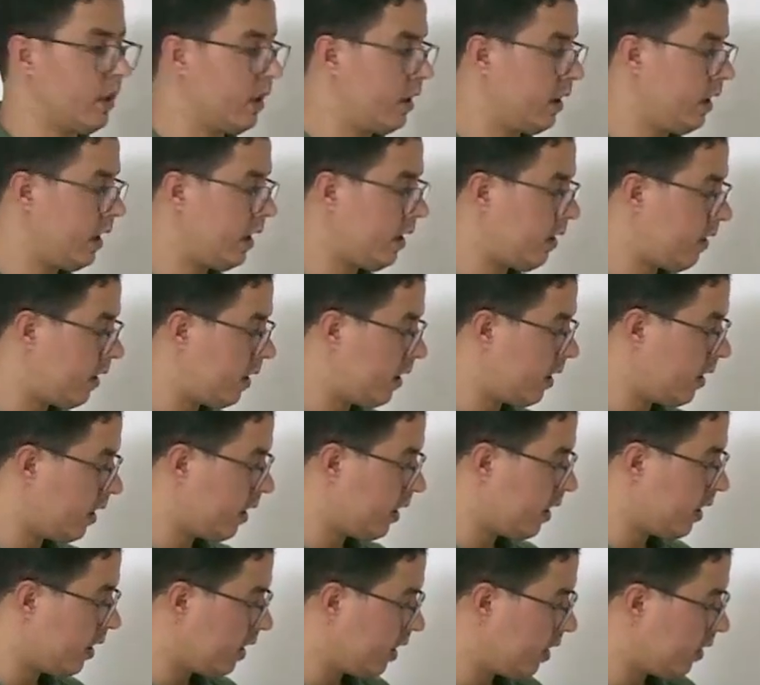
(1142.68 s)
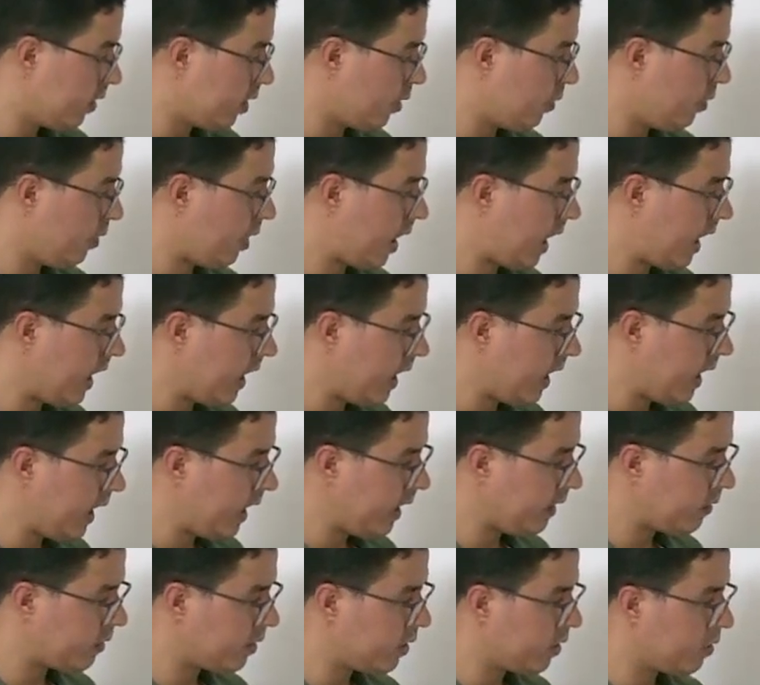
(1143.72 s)
yes, so I
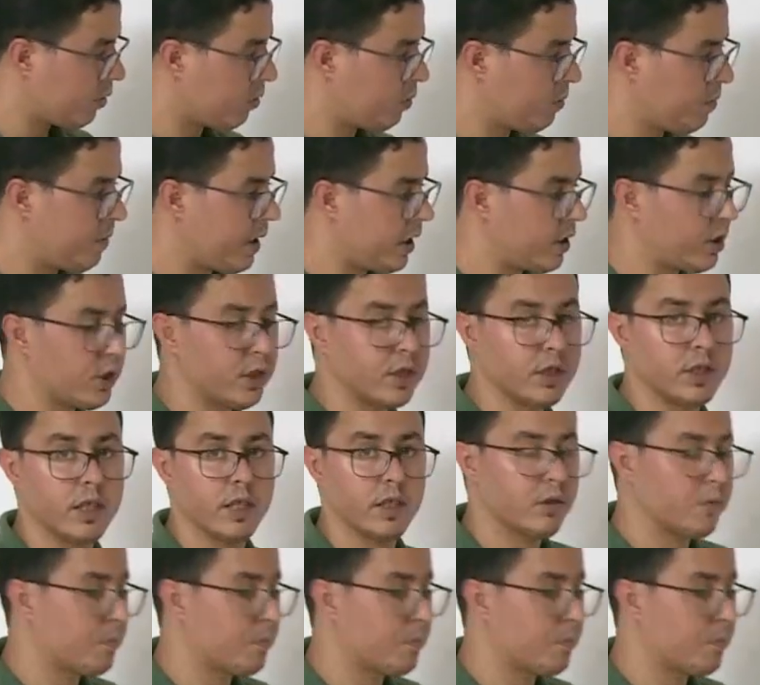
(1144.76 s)
hate to mention that,